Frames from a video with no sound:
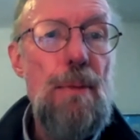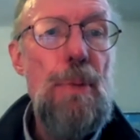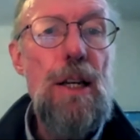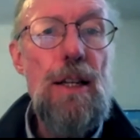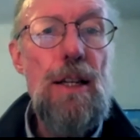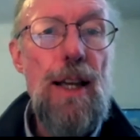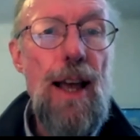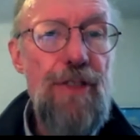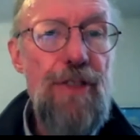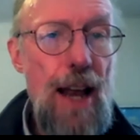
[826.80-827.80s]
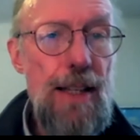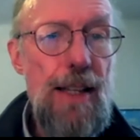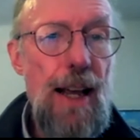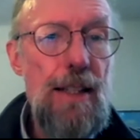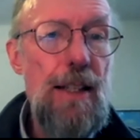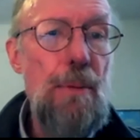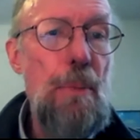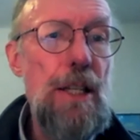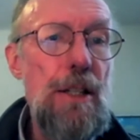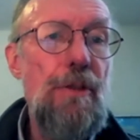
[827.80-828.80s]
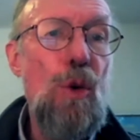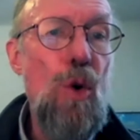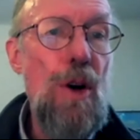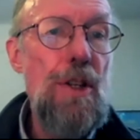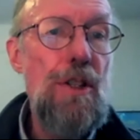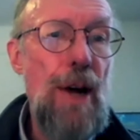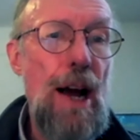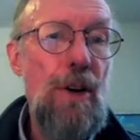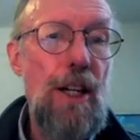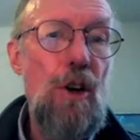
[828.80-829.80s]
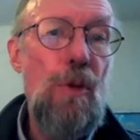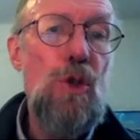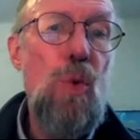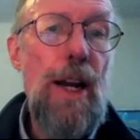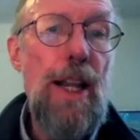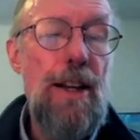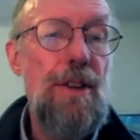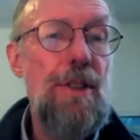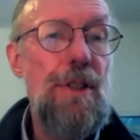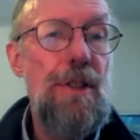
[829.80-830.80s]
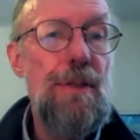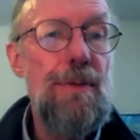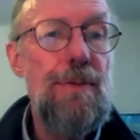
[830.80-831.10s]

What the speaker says: because Afghanistan is in the midst of the worst drought in over 20 years.